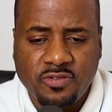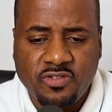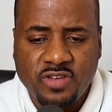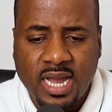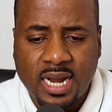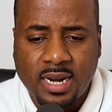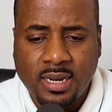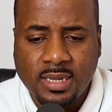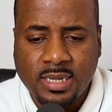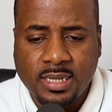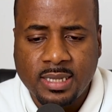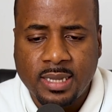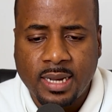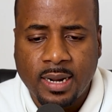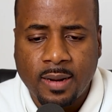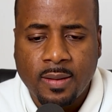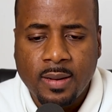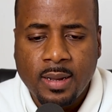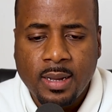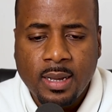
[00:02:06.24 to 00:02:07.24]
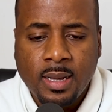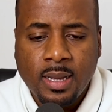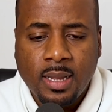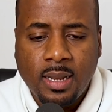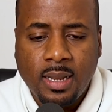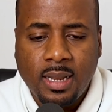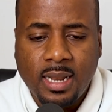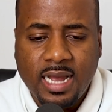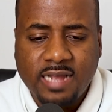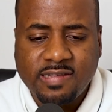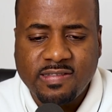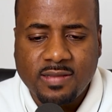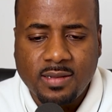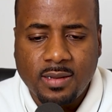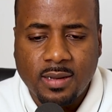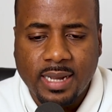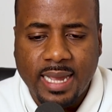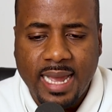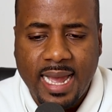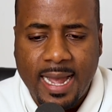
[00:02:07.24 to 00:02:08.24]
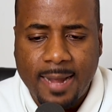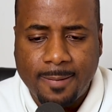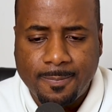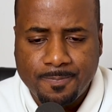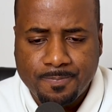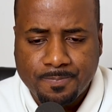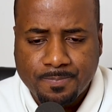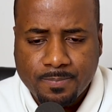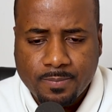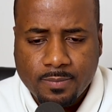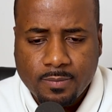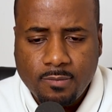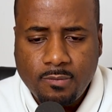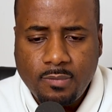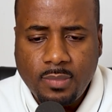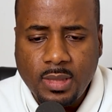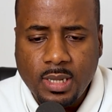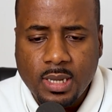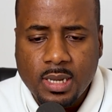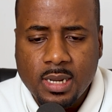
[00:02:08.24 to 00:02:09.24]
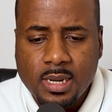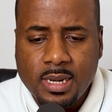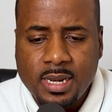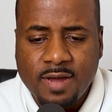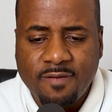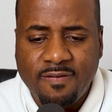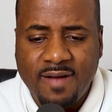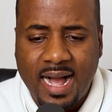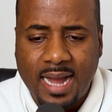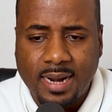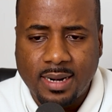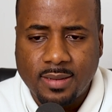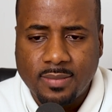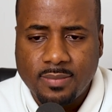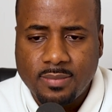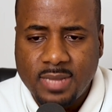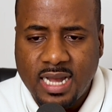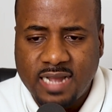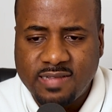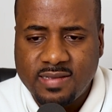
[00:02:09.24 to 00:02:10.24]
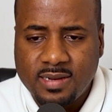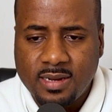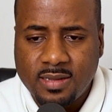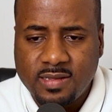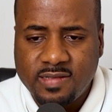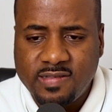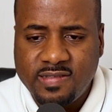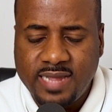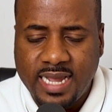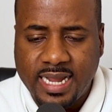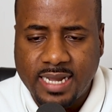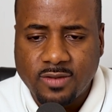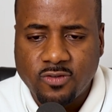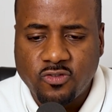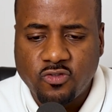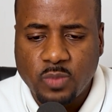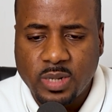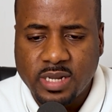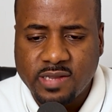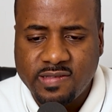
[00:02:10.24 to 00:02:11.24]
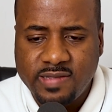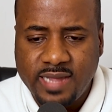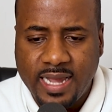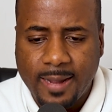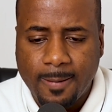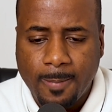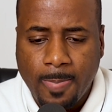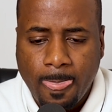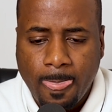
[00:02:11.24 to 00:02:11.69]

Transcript: she had a lead there. Let's look at Nevada. That's another state, swing state.